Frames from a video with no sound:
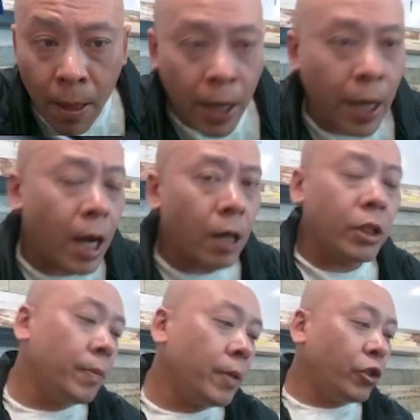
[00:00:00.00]
Hey, hello,
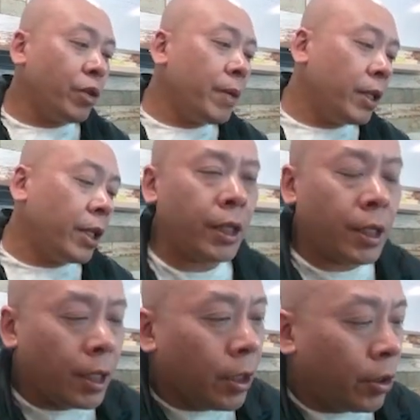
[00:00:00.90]
it's me, Jimmy
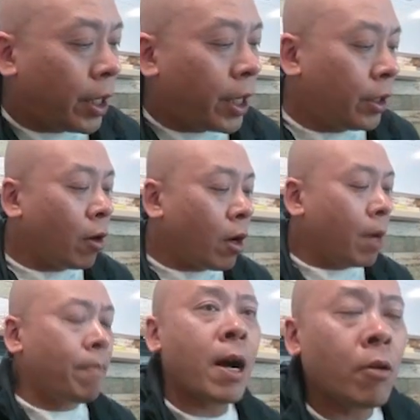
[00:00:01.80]
T. Today, talk
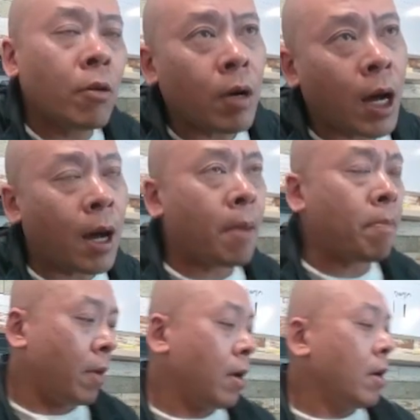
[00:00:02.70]
about
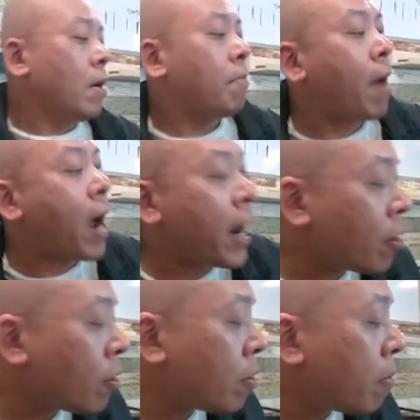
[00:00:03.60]

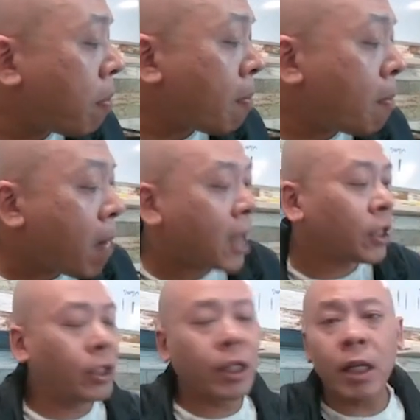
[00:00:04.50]

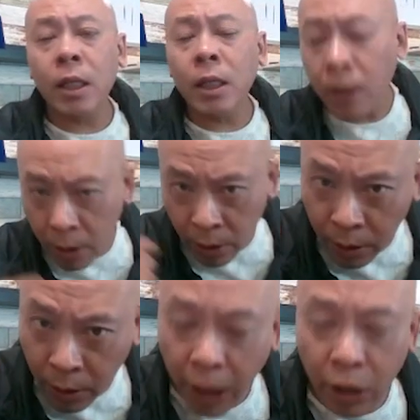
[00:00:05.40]
Biomaser
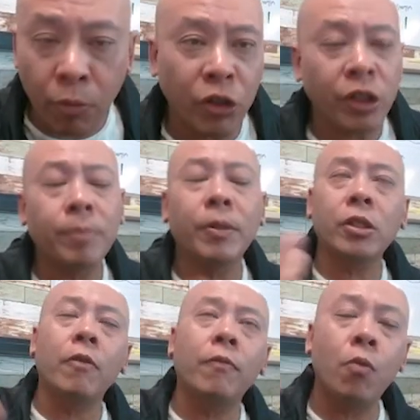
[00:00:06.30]
tattoo machines
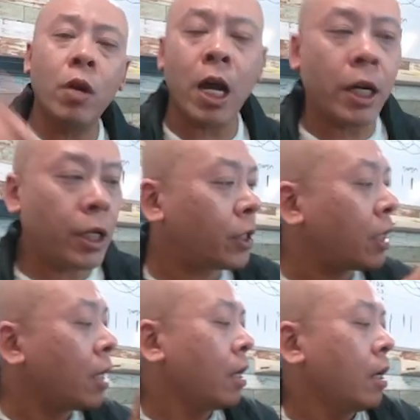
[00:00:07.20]
because of one audience
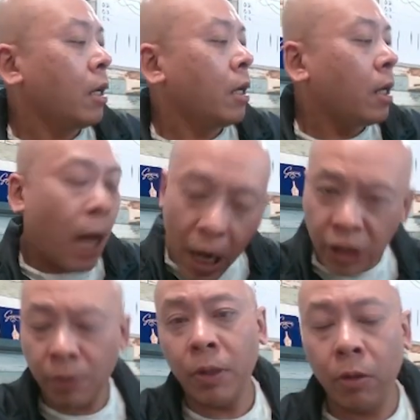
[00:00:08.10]

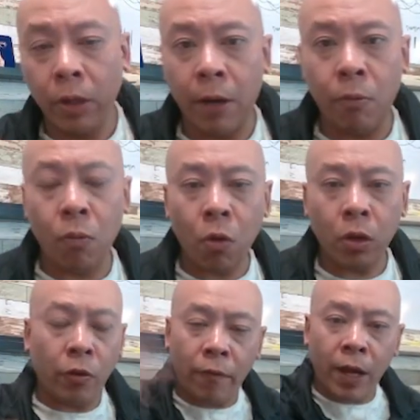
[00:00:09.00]
asked me, okay,
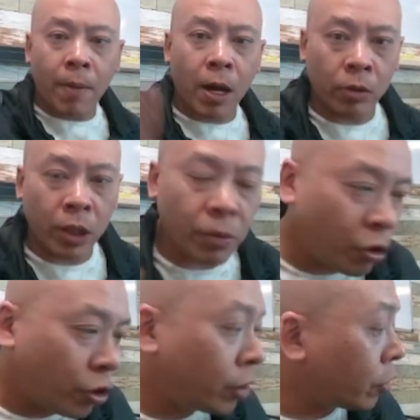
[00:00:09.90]
what do you think about this
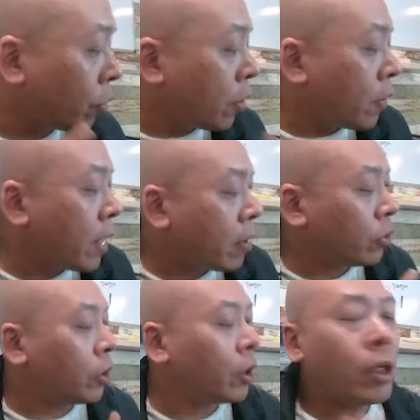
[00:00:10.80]
machine? So now
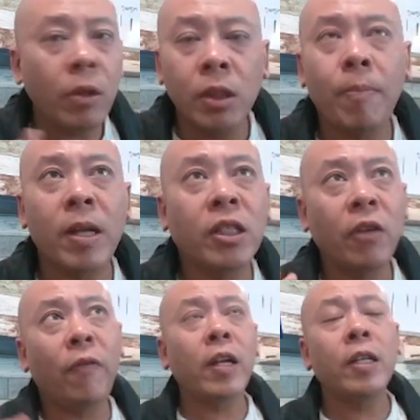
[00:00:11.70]
you didn't
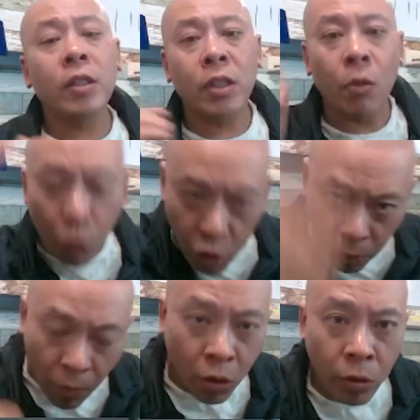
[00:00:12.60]
specifically say which
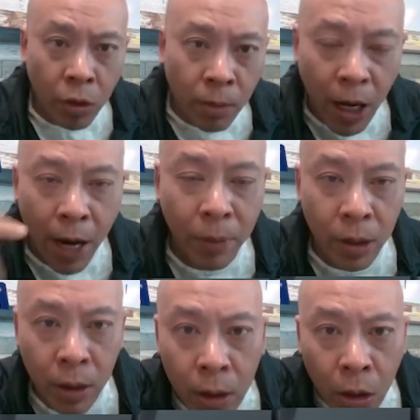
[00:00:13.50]
model number. I've
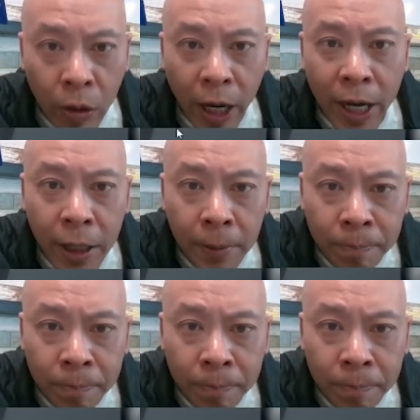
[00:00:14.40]
been look at it.